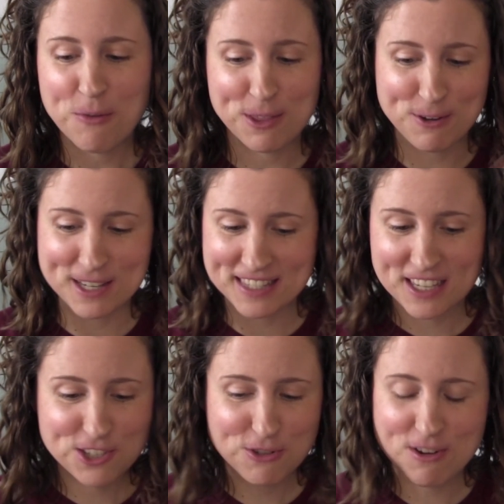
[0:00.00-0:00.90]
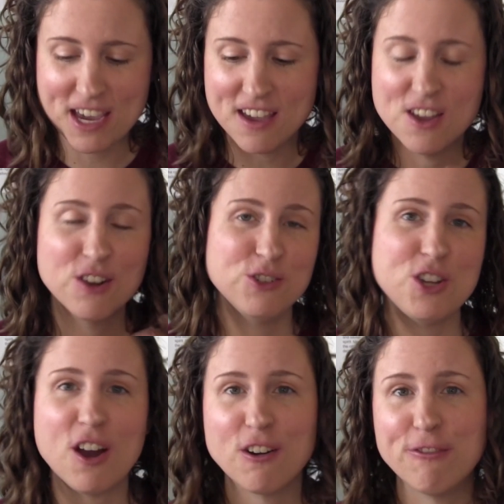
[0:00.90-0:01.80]
whether it's history,
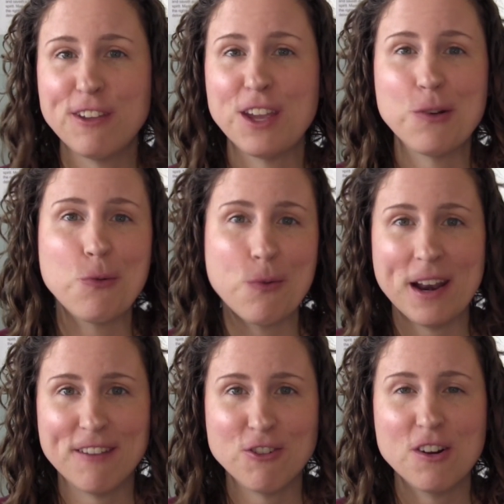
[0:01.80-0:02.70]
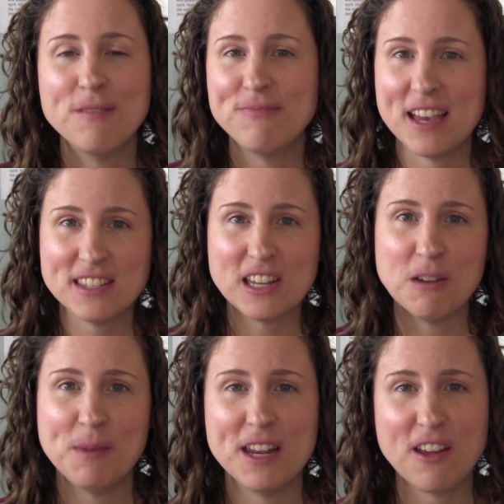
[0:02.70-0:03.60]
geography, whatever. That's
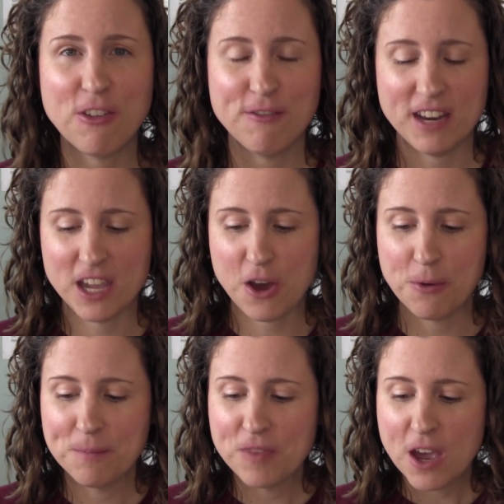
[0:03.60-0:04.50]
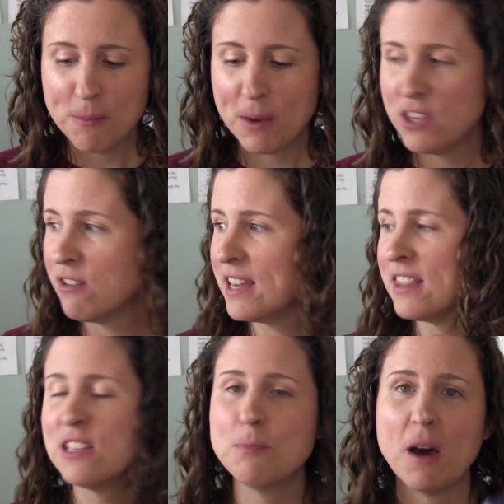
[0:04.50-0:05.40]
gonna be another video. But you can
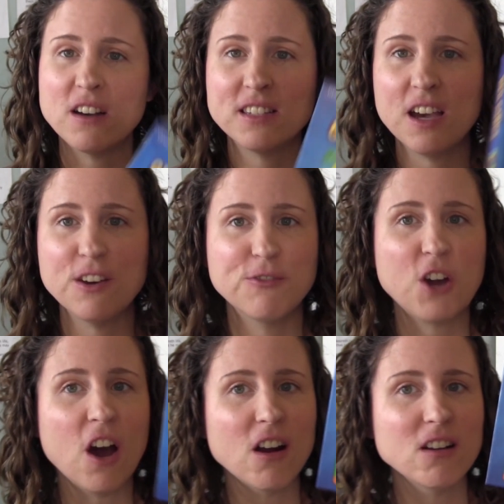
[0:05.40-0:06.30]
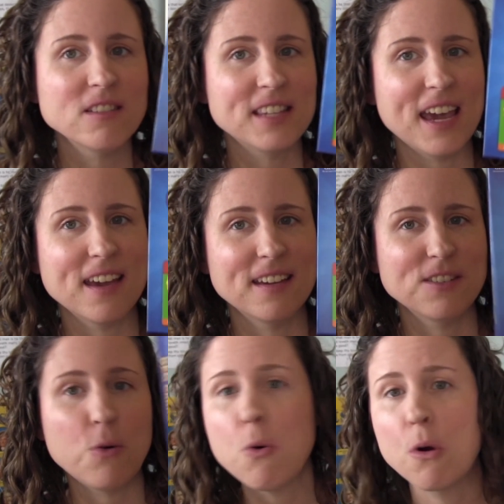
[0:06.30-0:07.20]
get this box of cards
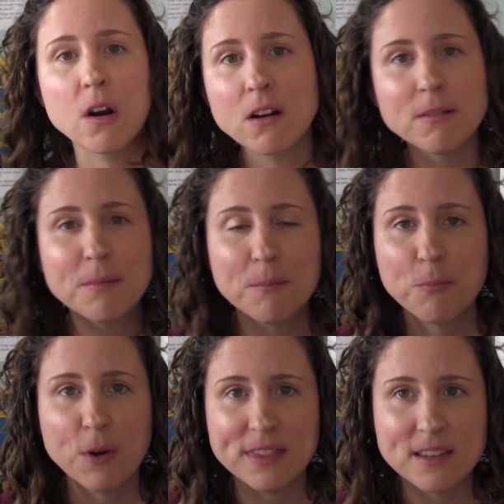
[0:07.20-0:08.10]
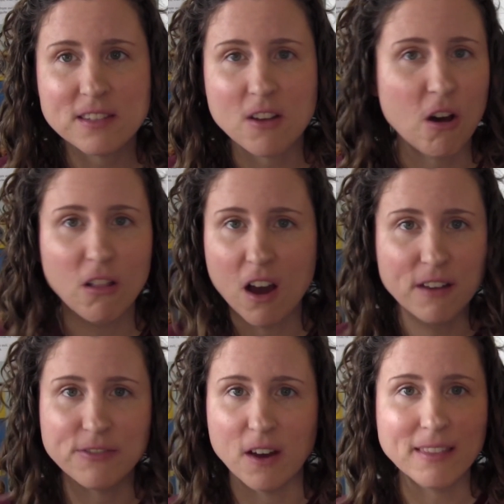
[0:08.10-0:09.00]
and or print this all
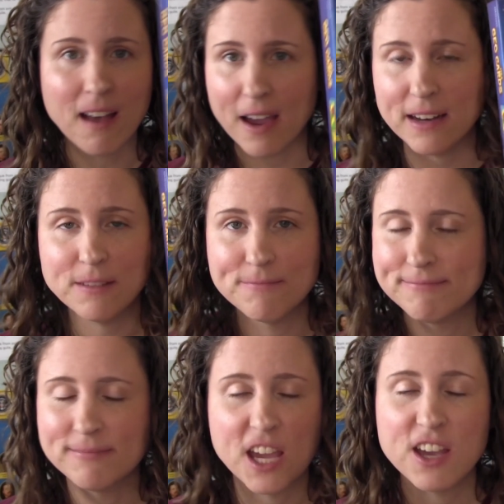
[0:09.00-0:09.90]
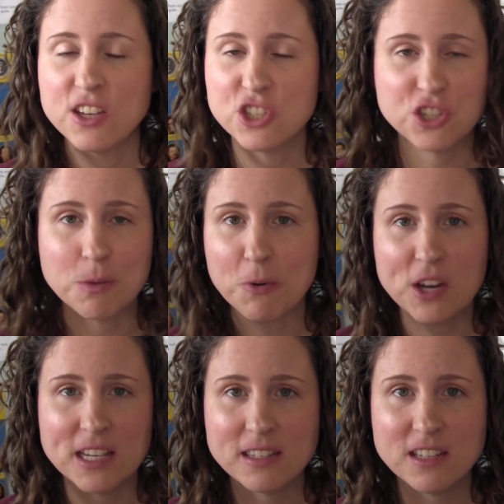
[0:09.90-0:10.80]
off online.
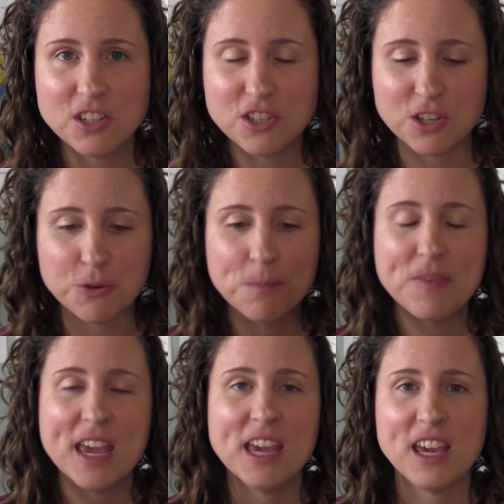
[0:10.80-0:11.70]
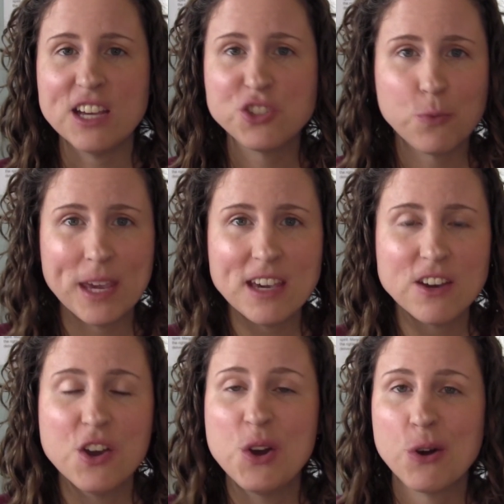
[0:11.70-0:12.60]
Super easy to do. Each
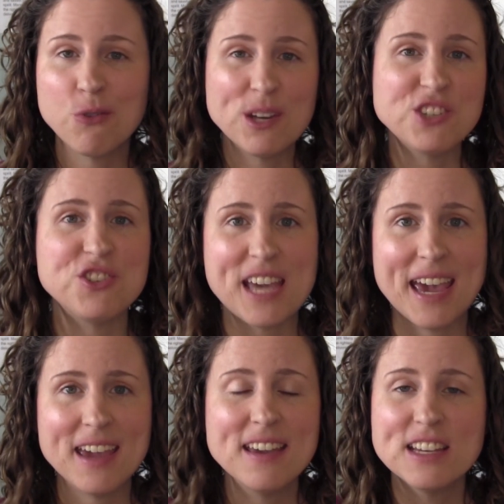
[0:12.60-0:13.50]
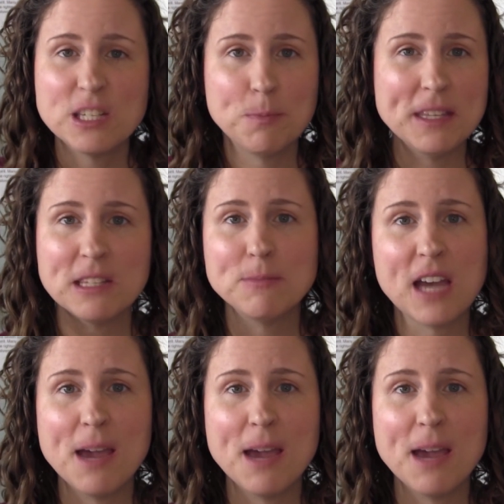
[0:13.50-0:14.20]
week or each day, spend some